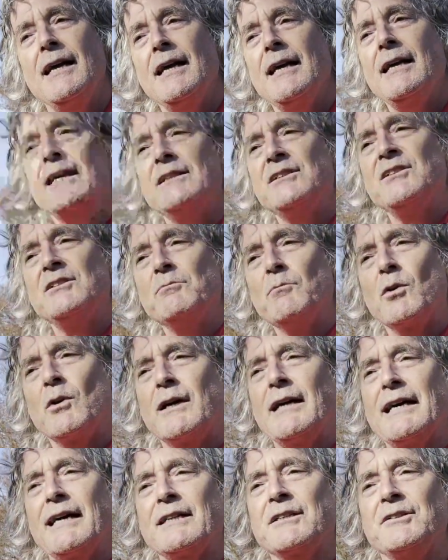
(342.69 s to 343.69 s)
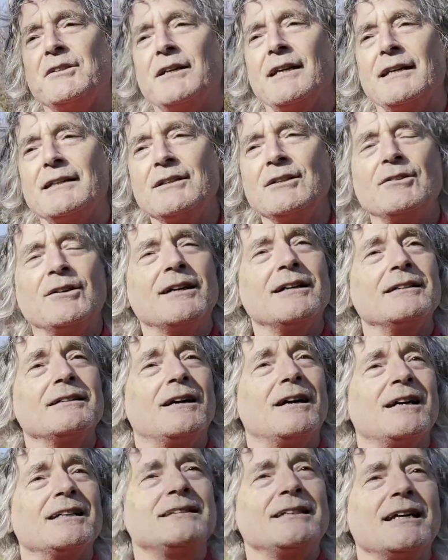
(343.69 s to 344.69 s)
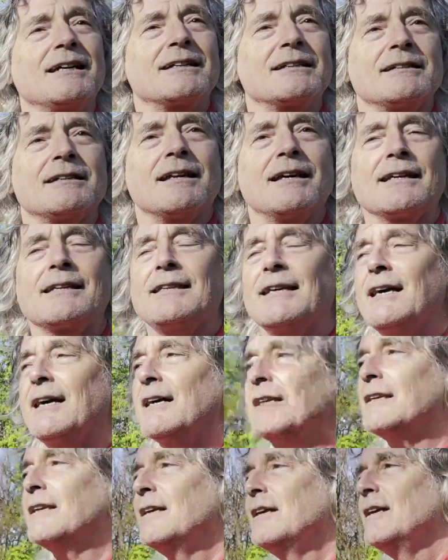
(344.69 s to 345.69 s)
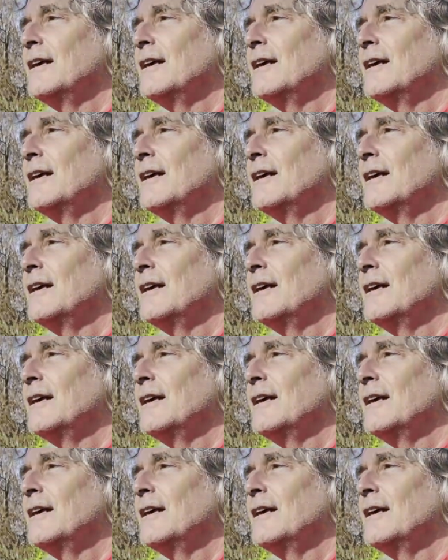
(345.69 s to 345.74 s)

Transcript: and more accurate. You know, high tech is like that.